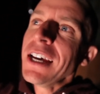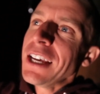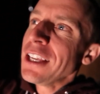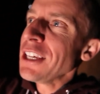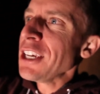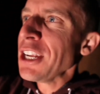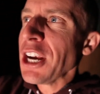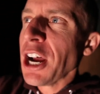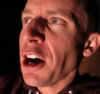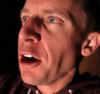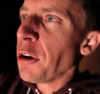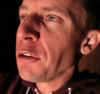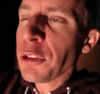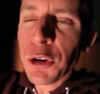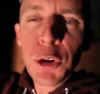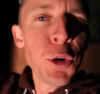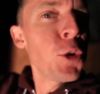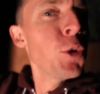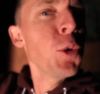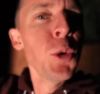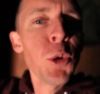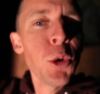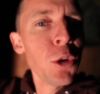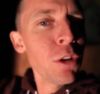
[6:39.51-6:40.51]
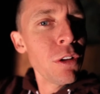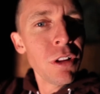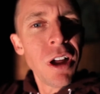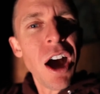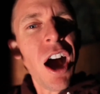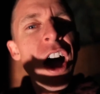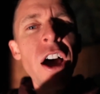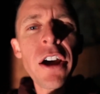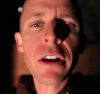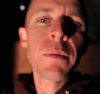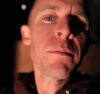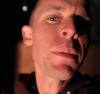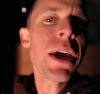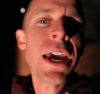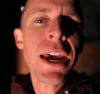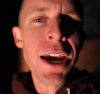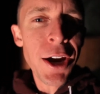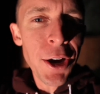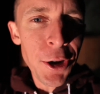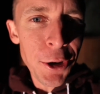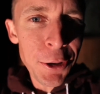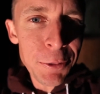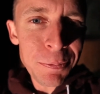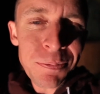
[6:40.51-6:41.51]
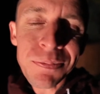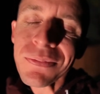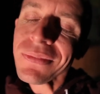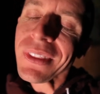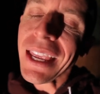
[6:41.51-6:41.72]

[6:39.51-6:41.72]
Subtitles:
you know, the cool autumn air